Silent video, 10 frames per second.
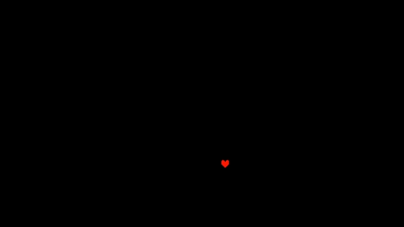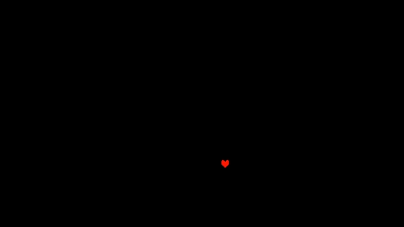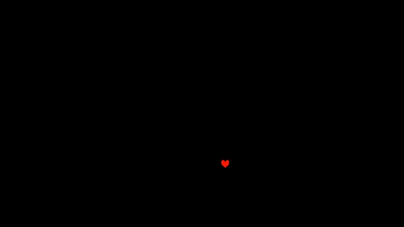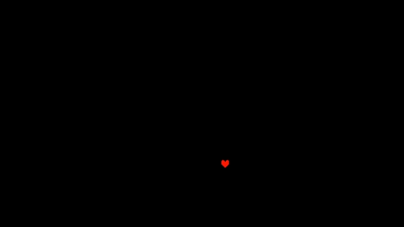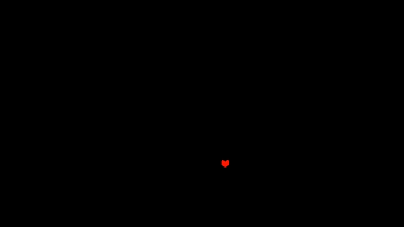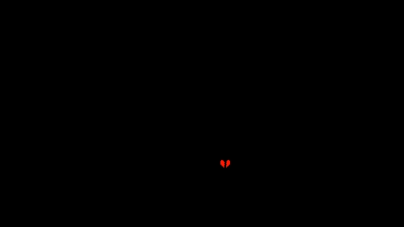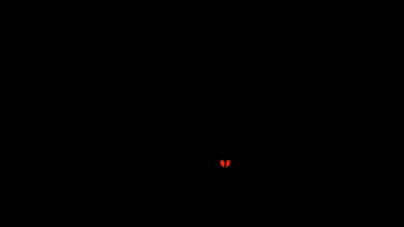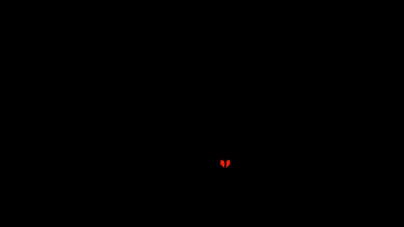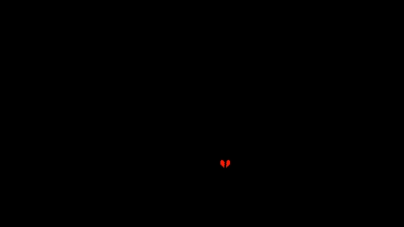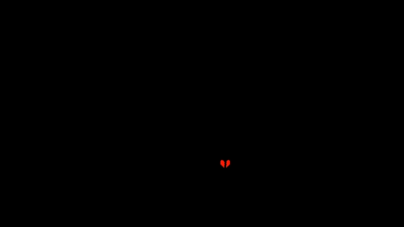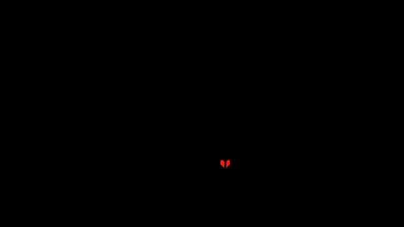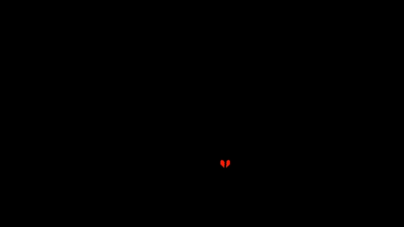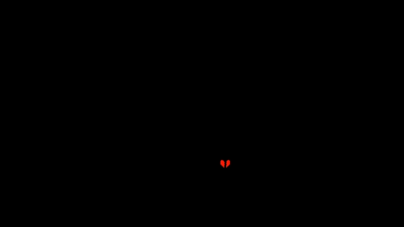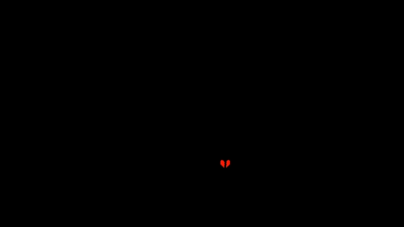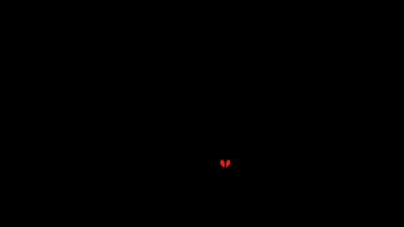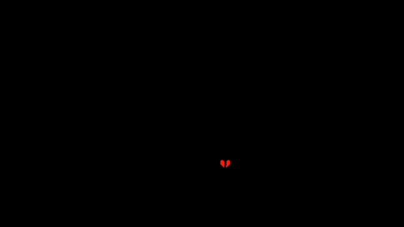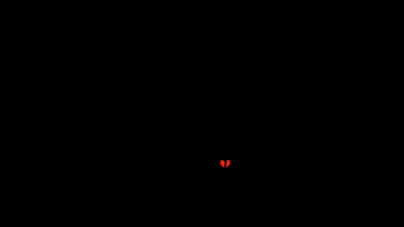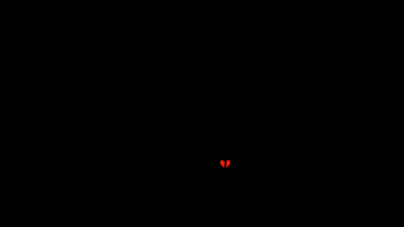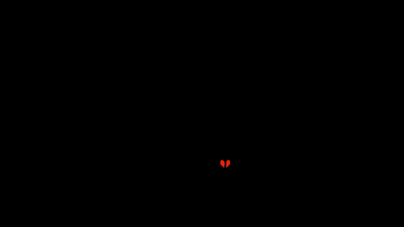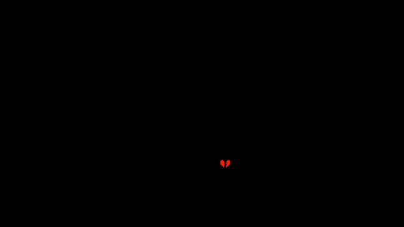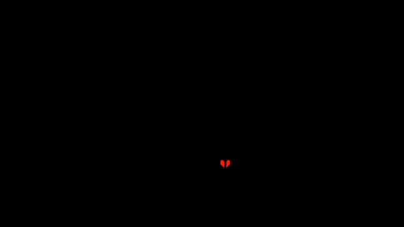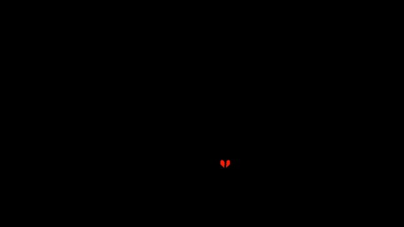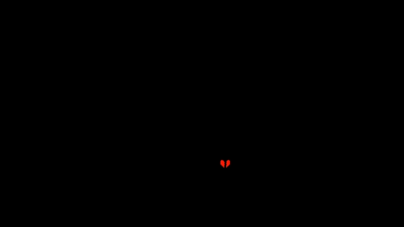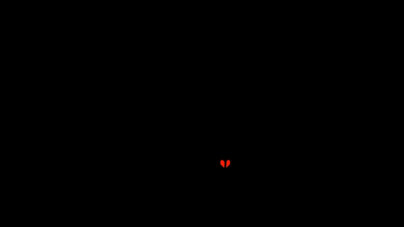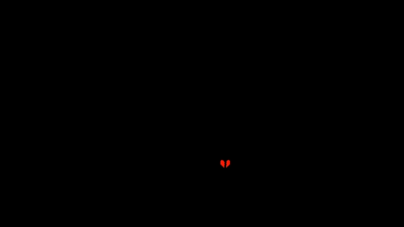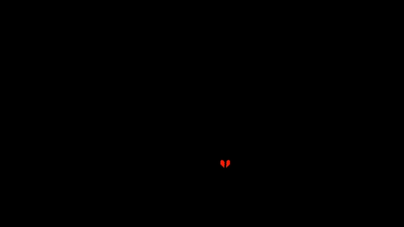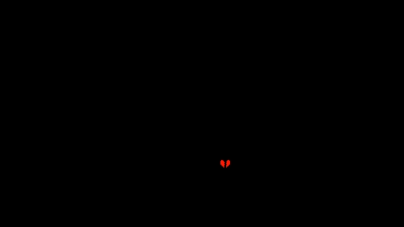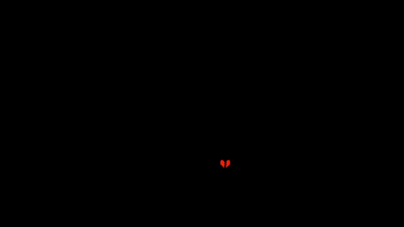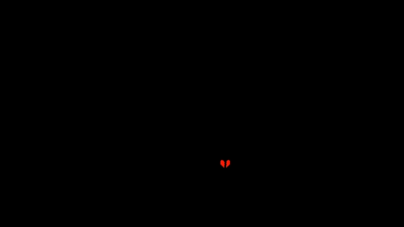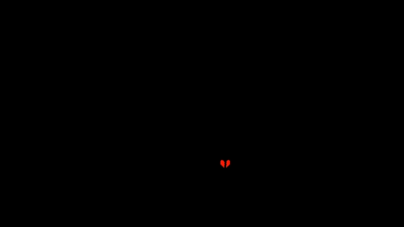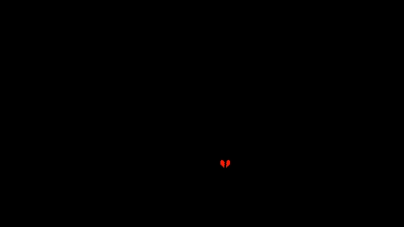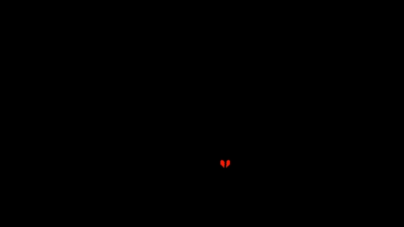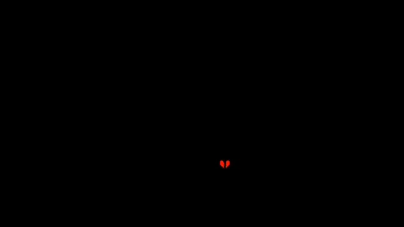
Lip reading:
Nobody's mouth can be seen.